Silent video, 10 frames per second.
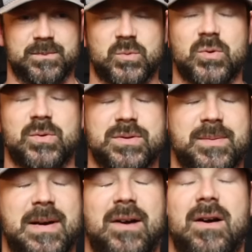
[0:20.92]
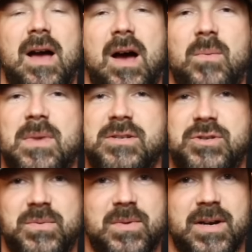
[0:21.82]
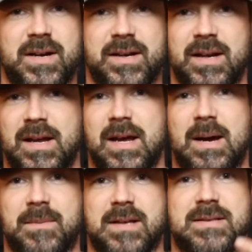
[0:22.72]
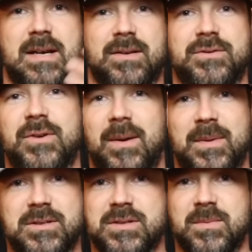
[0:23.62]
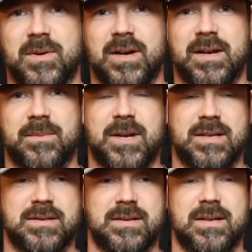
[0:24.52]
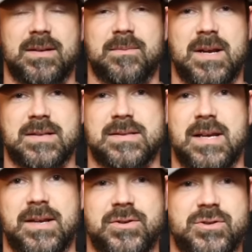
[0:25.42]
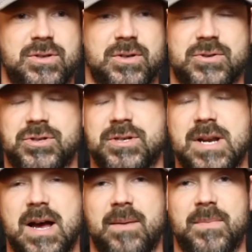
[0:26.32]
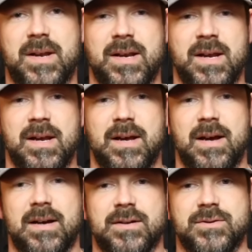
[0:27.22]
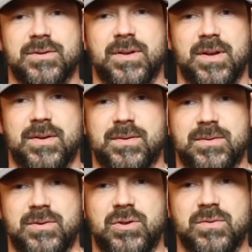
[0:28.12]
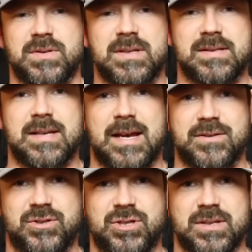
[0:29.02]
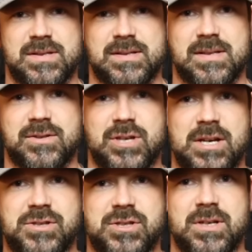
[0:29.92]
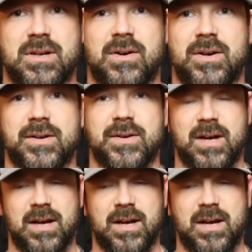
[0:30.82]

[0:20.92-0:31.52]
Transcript: rules about how much you bring. I'm not telling you how much to bring. I'm not saying you should or should not, but use this as just a suggestion on,